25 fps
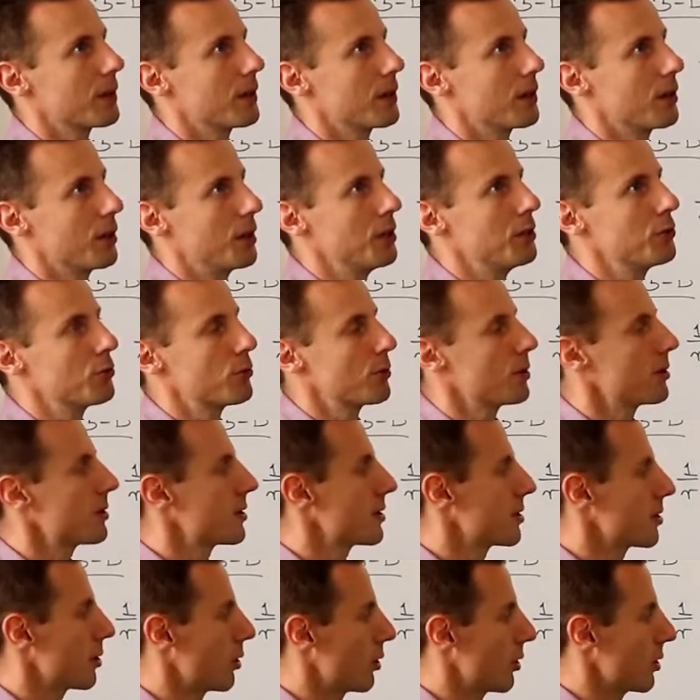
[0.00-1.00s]
you introduce
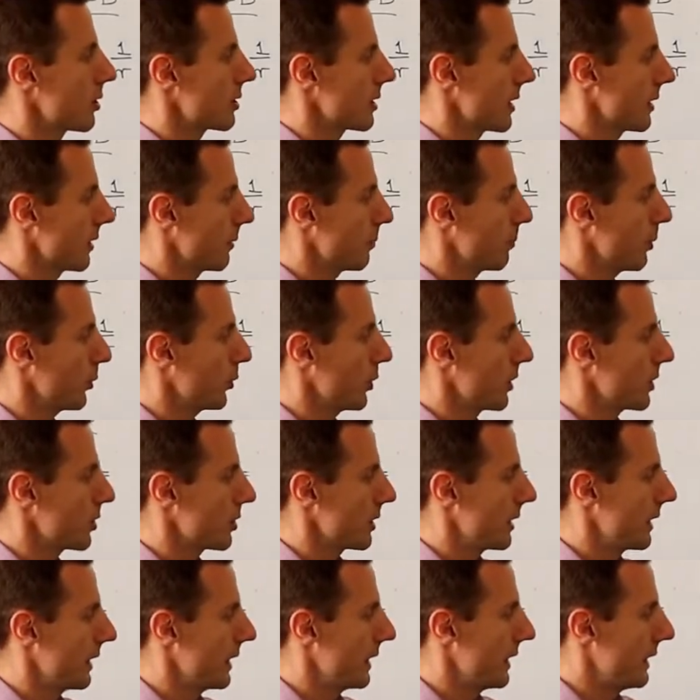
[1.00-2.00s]
source and
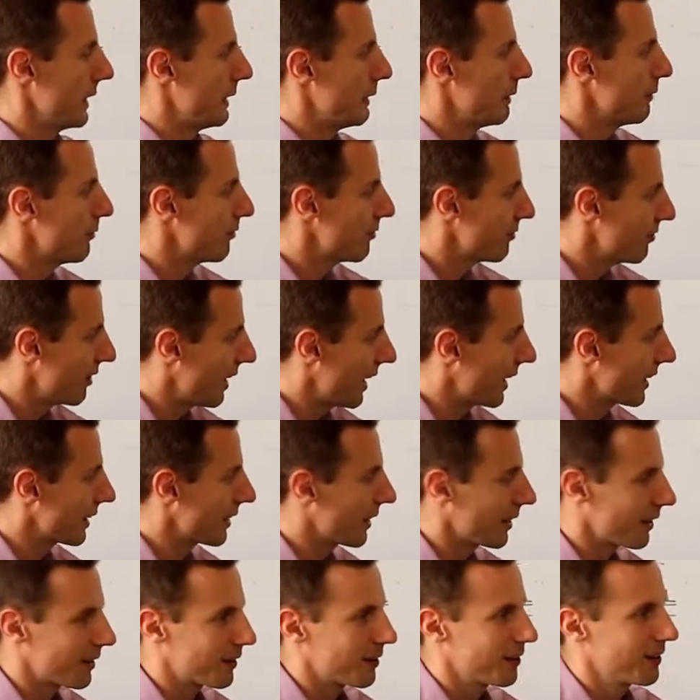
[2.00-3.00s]
potentially
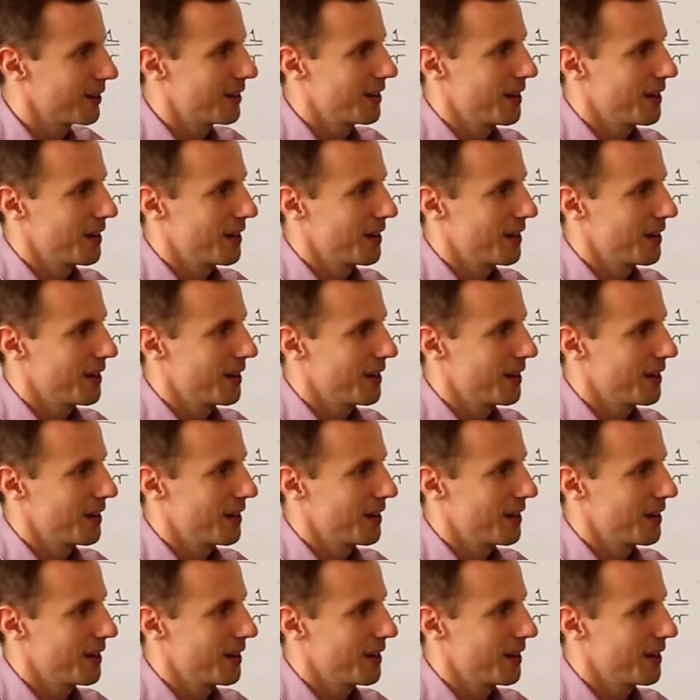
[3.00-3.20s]
infinite